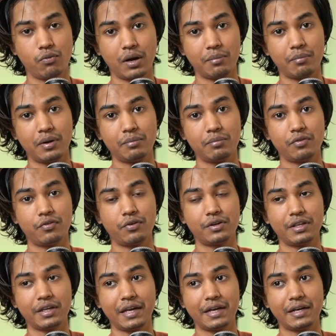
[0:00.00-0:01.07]
1 month before
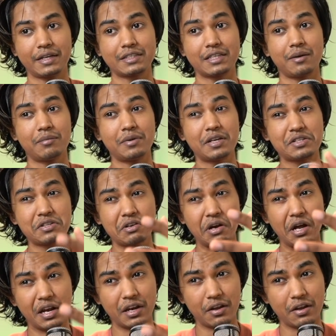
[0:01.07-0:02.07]
the GATE examination,